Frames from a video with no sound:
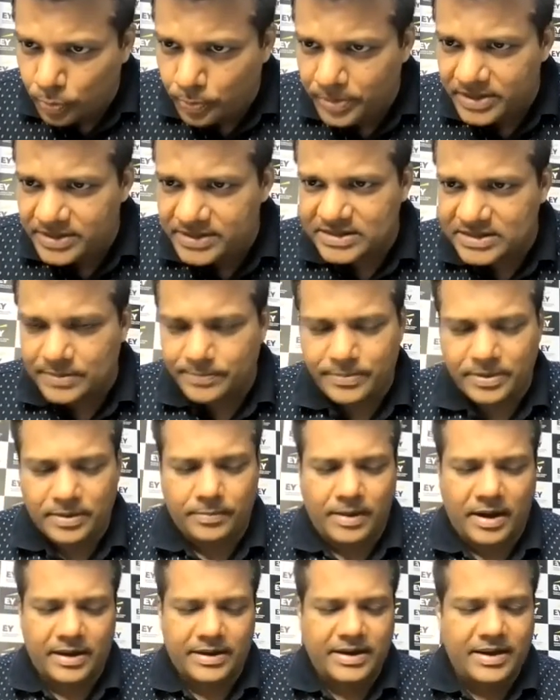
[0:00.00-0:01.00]
the fact pattern
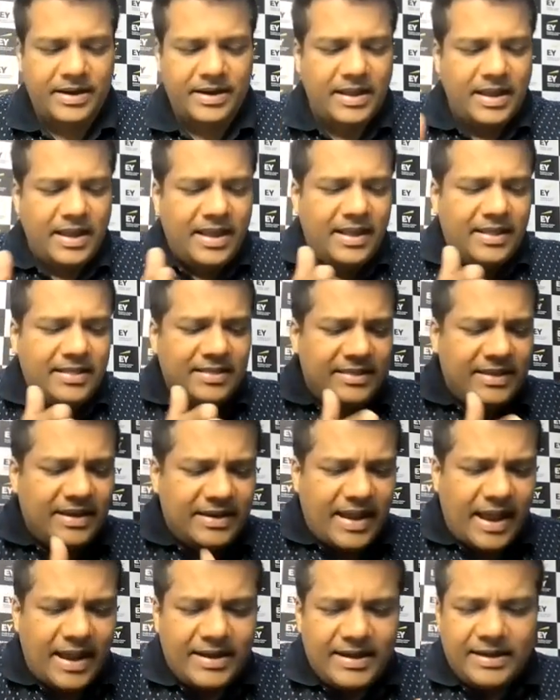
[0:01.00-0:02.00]
that there is no
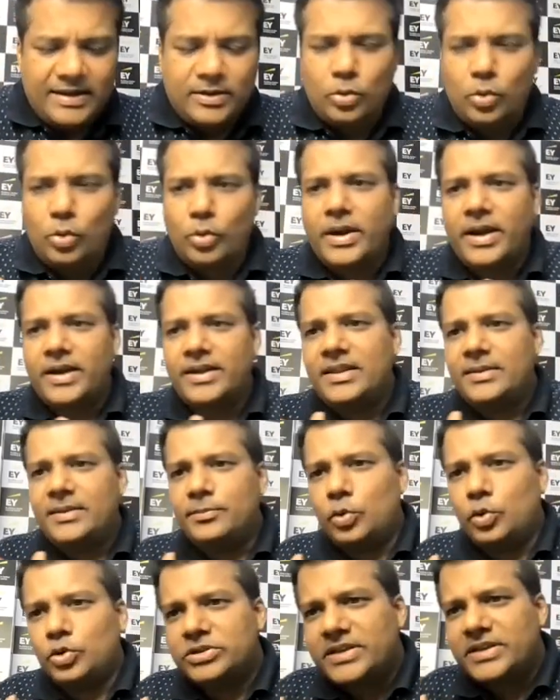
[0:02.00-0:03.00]
principal market.
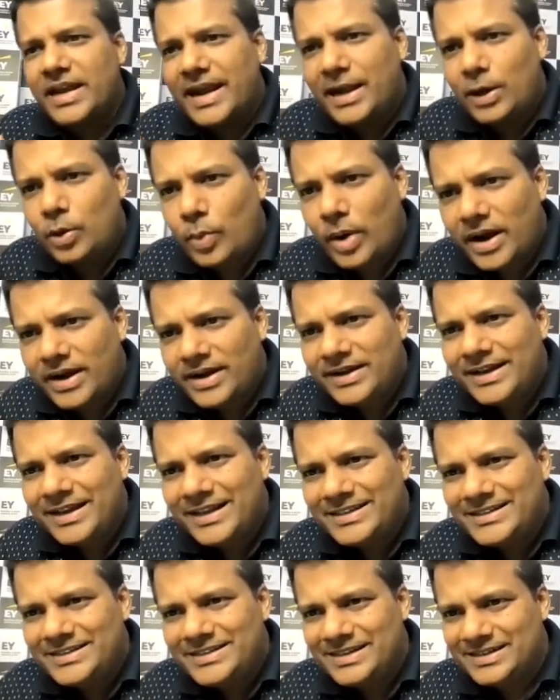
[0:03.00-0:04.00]
Then I need to look
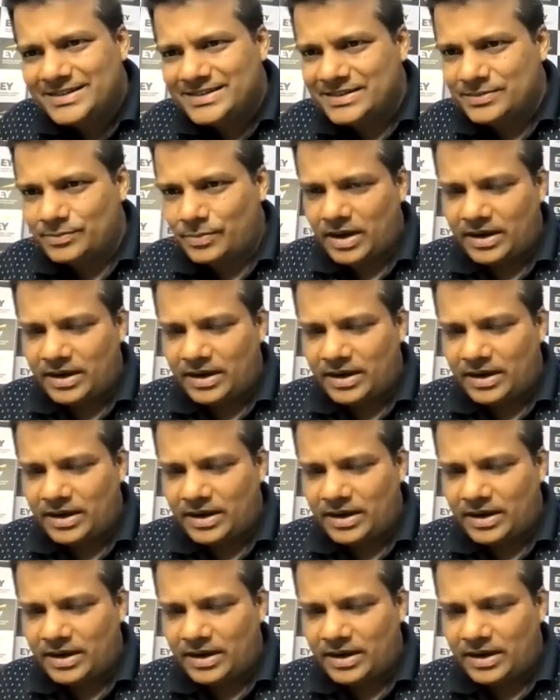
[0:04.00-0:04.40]
at the most